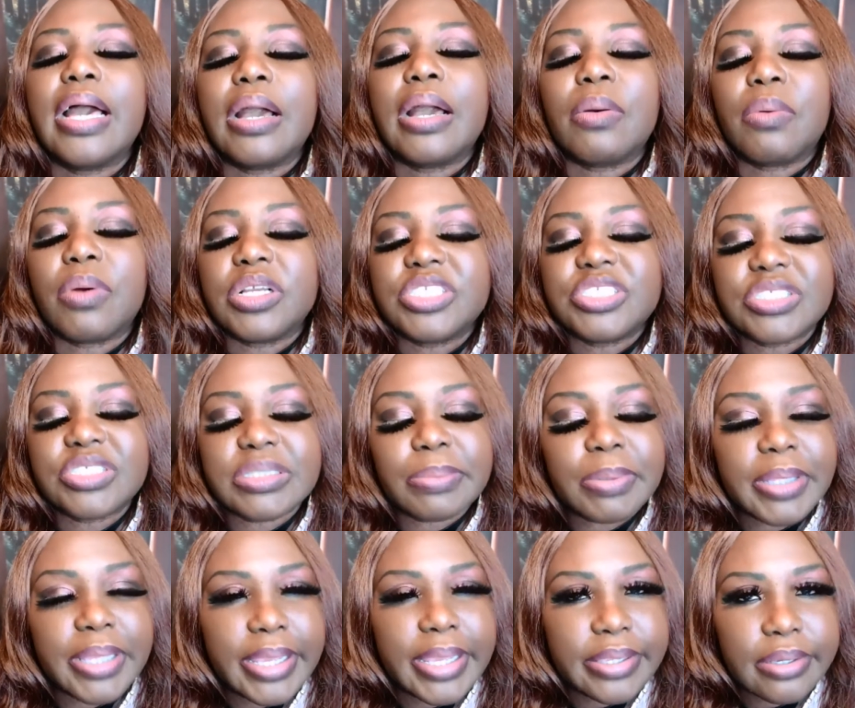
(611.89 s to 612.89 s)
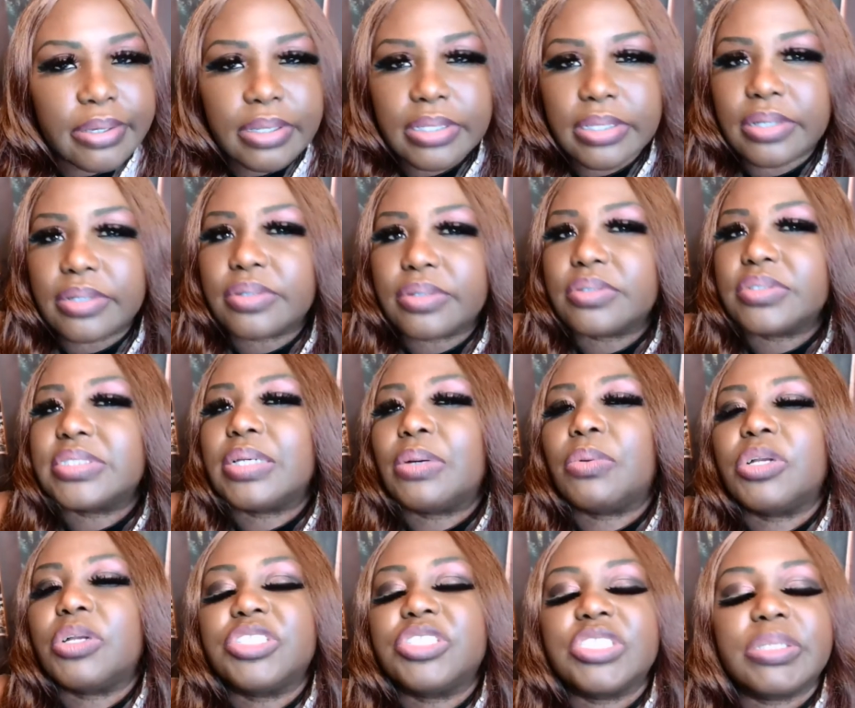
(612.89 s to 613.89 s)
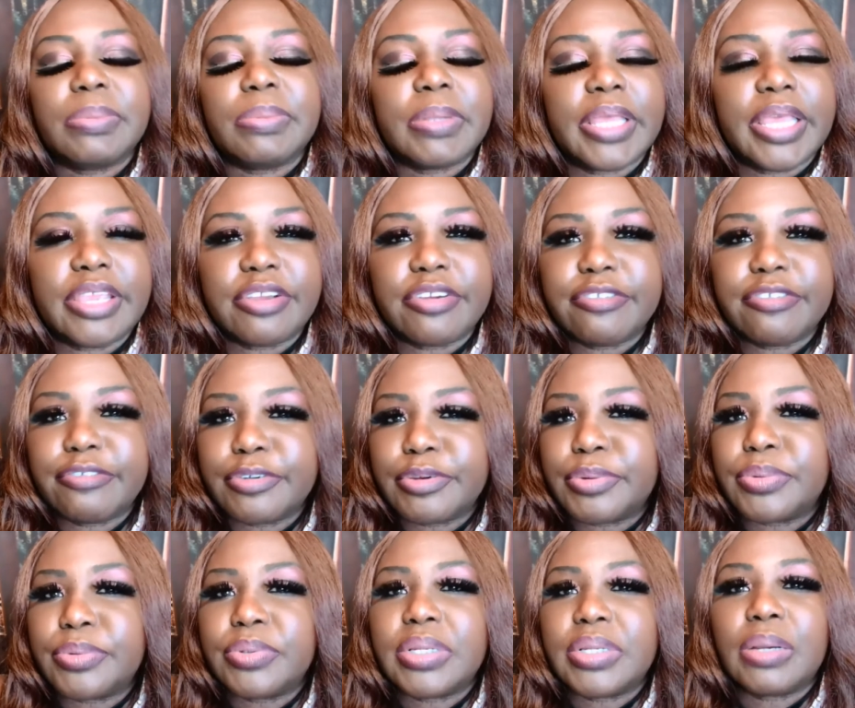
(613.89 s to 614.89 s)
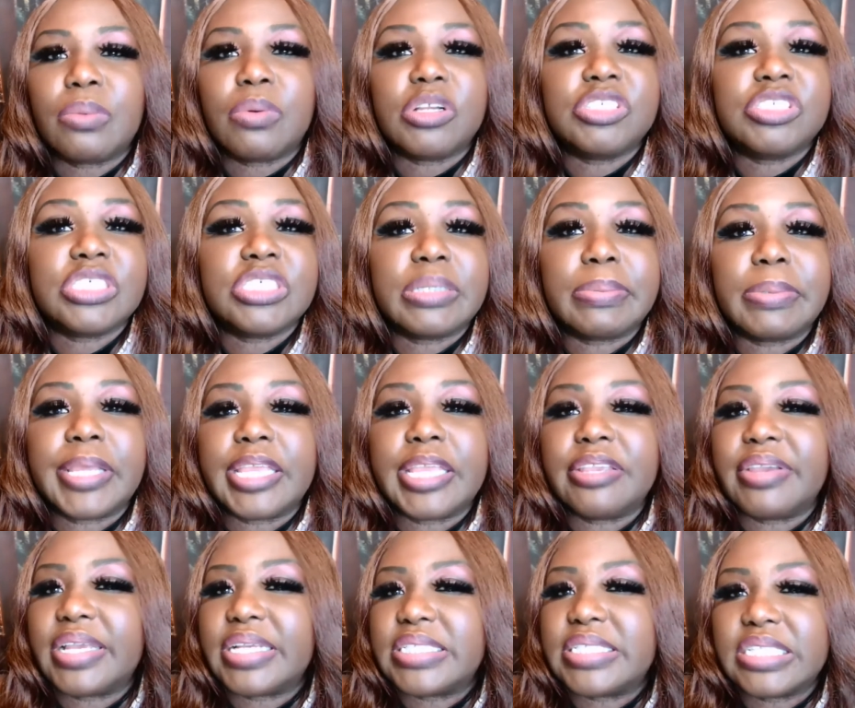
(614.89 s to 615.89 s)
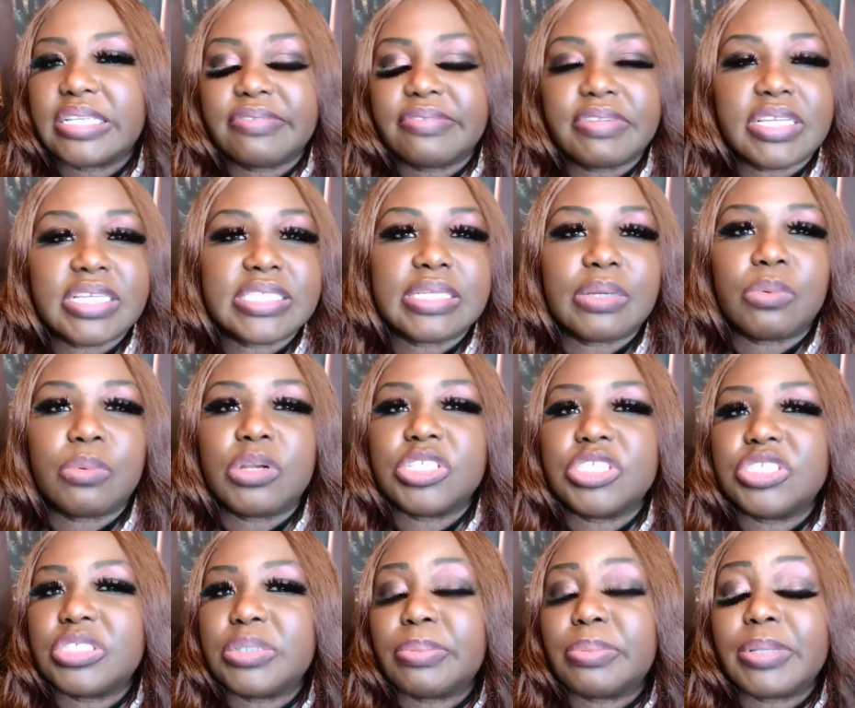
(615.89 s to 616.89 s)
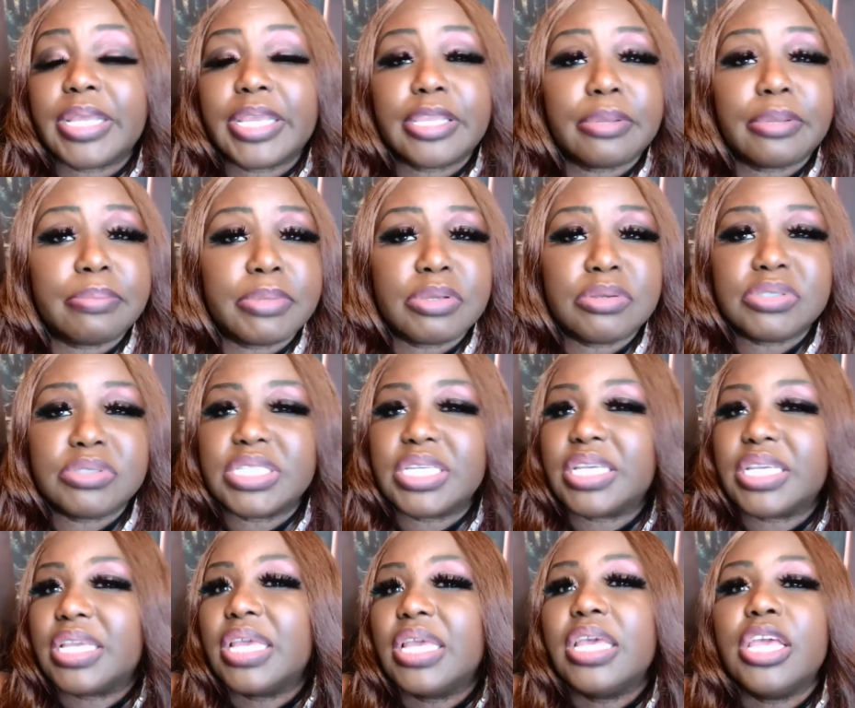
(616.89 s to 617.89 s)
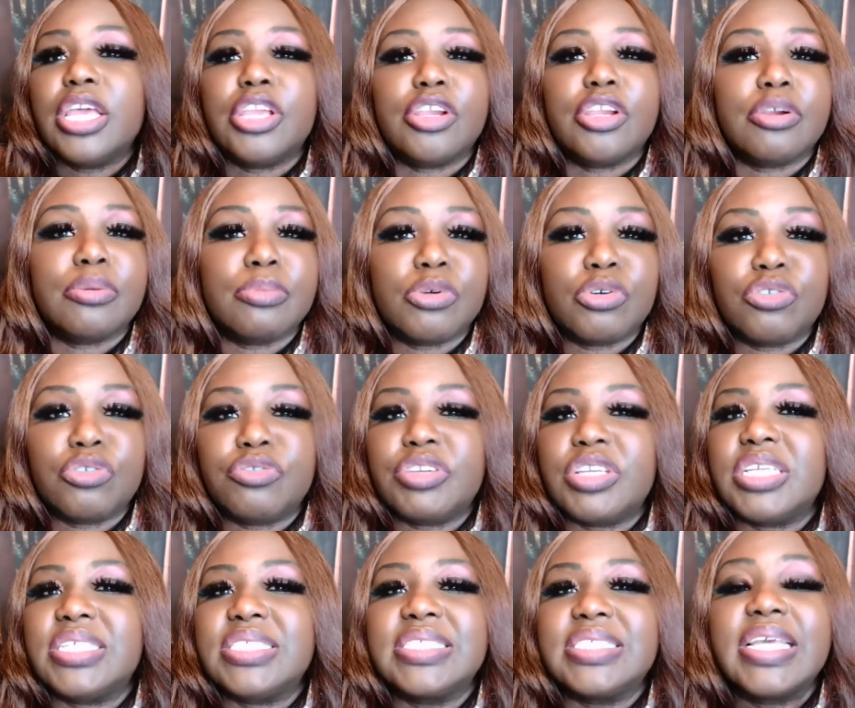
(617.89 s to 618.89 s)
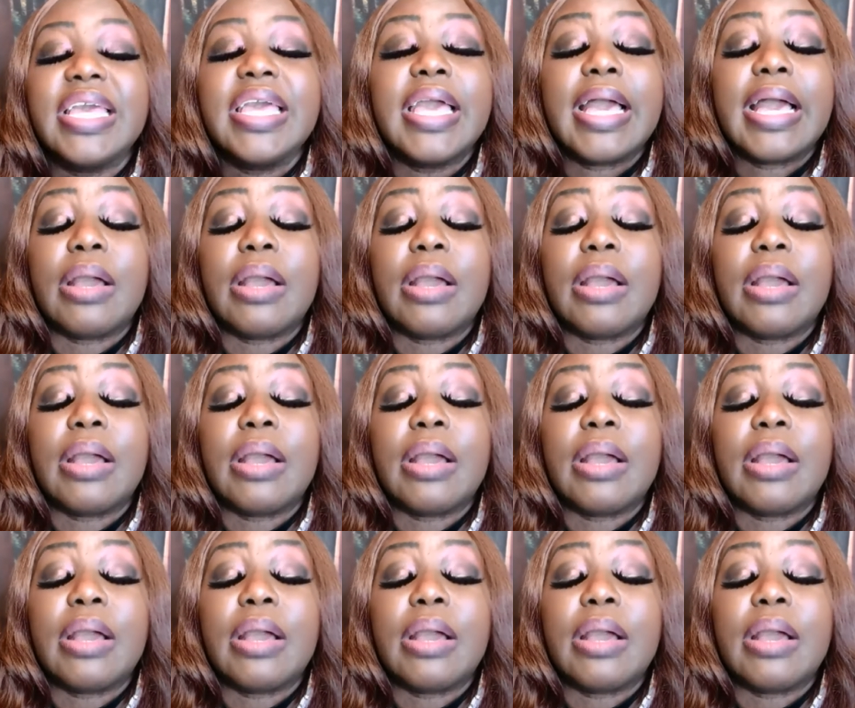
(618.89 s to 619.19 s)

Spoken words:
I want you to plan your clothes. I want you to plan your food. I want you to plan your activities. I want you to plan your music, your movies.